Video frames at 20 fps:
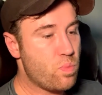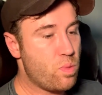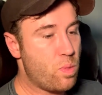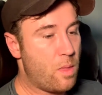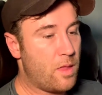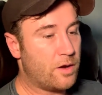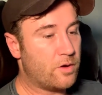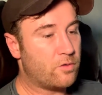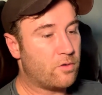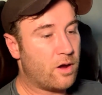
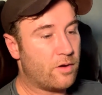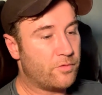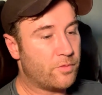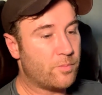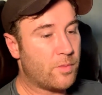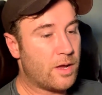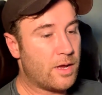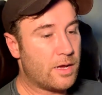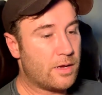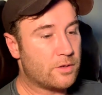they arrived at
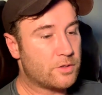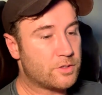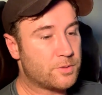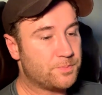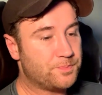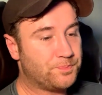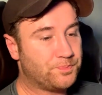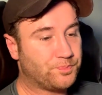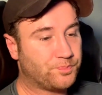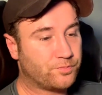my house
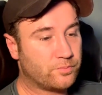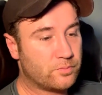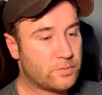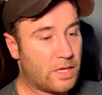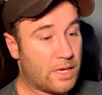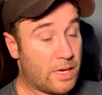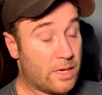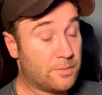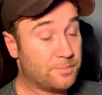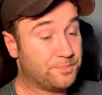
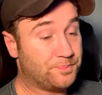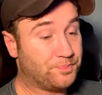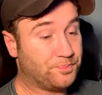here.